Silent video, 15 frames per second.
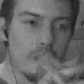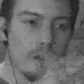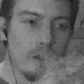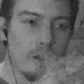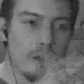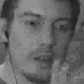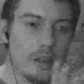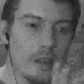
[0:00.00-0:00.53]

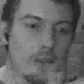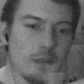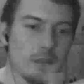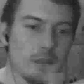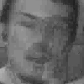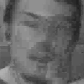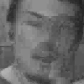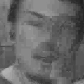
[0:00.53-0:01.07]
This
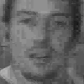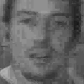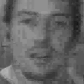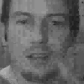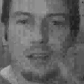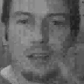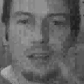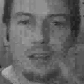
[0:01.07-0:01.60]
article has
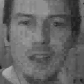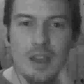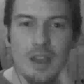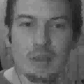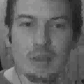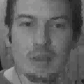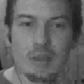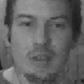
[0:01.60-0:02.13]
been
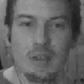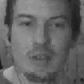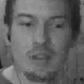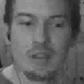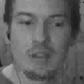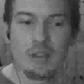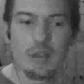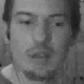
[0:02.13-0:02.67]
rejected by
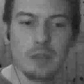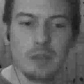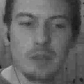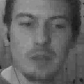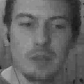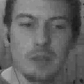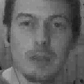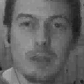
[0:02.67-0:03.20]

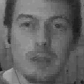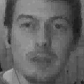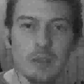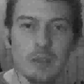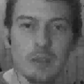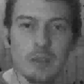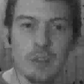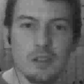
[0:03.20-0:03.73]
numberless
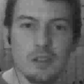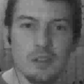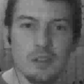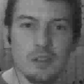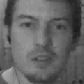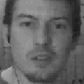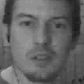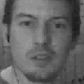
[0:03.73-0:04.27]
journals, by
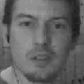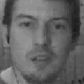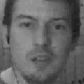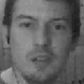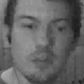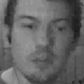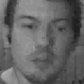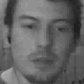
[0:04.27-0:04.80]
numberless
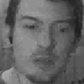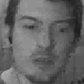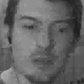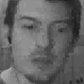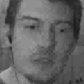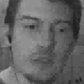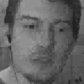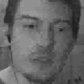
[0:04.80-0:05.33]
natural
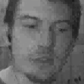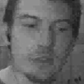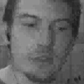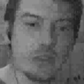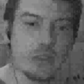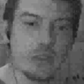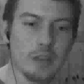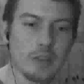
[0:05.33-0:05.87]

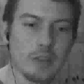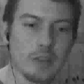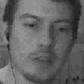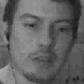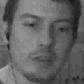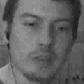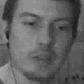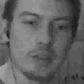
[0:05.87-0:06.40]
sciences, uh,
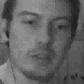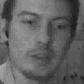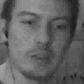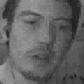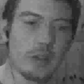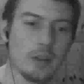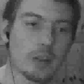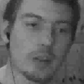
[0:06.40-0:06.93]

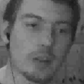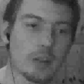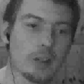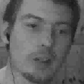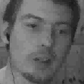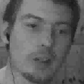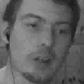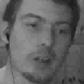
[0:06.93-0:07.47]
biological
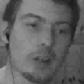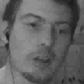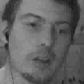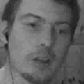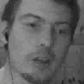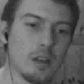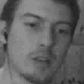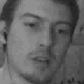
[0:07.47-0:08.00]
uh,
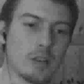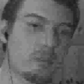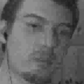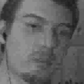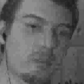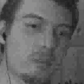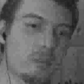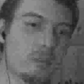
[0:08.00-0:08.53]
uh,
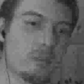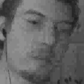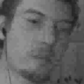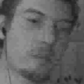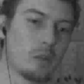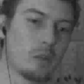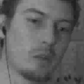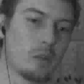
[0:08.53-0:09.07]
or
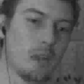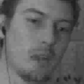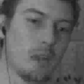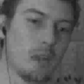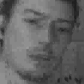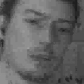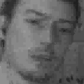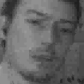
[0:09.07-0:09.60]
behavioral
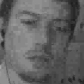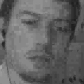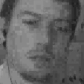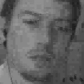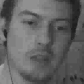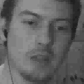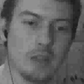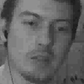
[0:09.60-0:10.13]
sciences
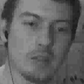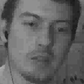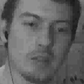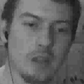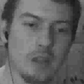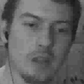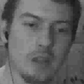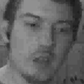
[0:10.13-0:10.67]

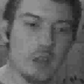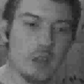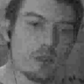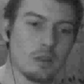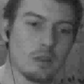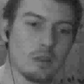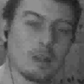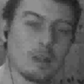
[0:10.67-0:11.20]
journals,
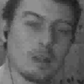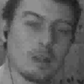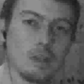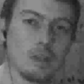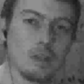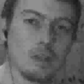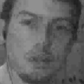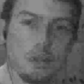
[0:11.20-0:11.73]

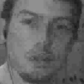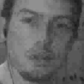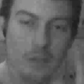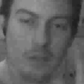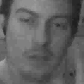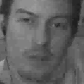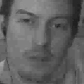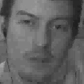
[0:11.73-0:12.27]
evolutionary
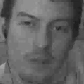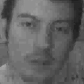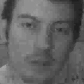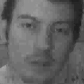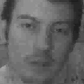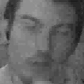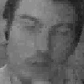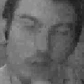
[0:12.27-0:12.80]
psychology
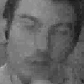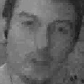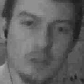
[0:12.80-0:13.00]
journals.